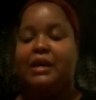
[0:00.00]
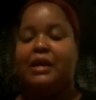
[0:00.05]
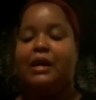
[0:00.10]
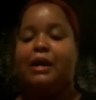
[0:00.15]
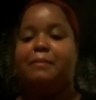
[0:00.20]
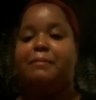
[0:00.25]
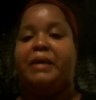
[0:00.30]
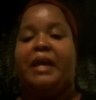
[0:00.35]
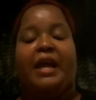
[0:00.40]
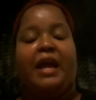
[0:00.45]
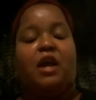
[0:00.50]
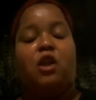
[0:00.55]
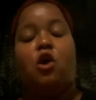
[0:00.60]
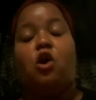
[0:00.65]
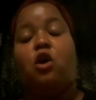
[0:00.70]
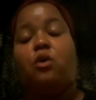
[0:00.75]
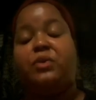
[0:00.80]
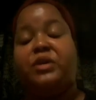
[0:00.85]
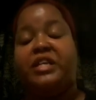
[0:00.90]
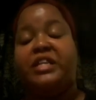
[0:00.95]
but I had
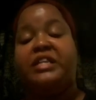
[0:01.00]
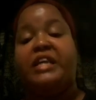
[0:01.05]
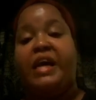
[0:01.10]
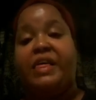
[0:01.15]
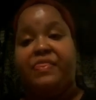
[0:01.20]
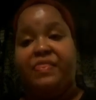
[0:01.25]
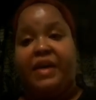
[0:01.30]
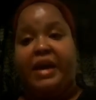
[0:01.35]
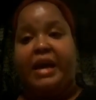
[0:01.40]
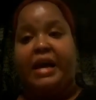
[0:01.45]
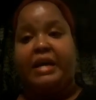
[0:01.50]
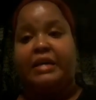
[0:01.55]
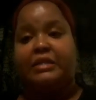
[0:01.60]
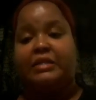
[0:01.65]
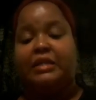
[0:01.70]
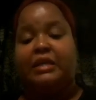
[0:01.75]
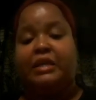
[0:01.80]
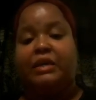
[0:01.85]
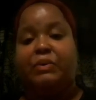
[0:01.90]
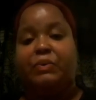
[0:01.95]
already done that